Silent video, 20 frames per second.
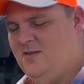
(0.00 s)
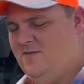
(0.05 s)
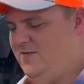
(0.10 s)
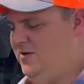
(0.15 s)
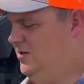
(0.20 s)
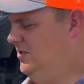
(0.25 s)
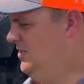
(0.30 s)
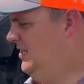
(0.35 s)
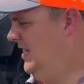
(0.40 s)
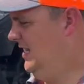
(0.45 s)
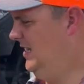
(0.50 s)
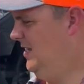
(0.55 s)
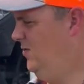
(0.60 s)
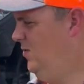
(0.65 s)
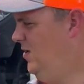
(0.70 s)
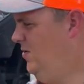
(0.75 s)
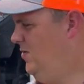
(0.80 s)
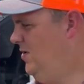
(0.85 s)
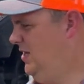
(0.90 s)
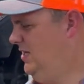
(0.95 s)
First thing that
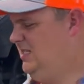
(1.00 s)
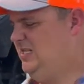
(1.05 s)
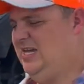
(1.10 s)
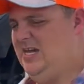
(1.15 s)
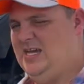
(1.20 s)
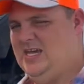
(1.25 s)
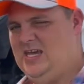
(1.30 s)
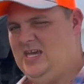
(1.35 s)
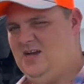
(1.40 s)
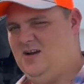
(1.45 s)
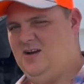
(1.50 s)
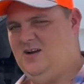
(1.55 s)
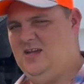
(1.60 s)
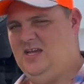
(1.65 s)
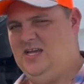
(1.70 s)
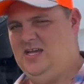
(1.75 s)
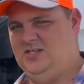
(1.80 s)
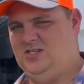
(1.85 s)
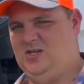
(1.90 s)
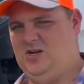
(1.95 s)
we want to check here
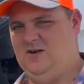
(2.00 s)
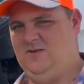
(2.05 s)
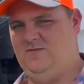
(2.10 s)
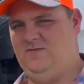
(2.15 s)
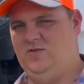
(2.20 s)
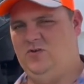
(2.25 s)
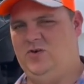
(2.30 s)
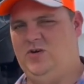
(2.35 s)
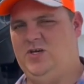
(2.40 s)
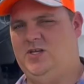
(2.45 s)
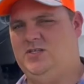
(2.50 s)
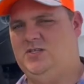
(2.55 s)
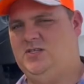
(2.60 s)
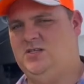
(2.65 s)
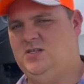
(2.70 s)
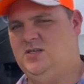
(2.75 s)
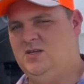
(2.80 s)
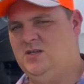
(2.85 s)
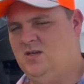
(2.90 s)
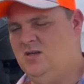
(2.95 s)
is our
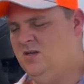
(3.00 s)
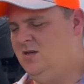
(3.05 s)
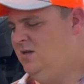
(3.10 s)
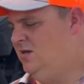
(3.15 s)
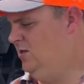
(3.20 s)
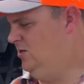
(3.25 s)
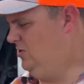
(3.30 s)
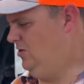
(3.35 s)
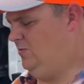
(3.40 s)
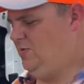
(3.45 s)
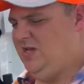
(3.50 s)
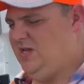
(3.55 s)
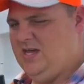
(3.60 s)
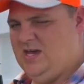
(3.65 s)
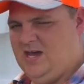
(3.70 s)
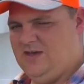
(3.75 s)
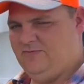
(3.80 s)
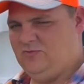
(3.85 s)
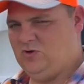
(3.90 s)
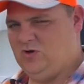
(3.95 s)
fluids. So we
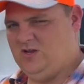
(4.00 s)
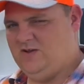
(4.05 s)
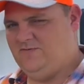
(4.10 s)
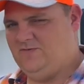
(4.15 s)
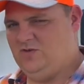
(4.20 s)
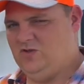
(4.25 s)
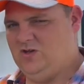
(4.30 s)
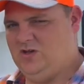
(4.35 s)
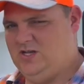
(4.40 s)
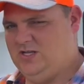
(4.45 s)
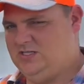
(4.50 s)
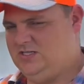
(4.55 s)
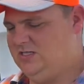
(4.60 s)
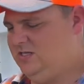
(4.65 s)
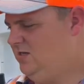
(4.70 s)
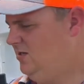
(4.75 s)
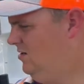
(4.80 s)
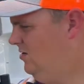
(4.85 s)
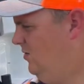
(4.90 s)
have 3 fluids.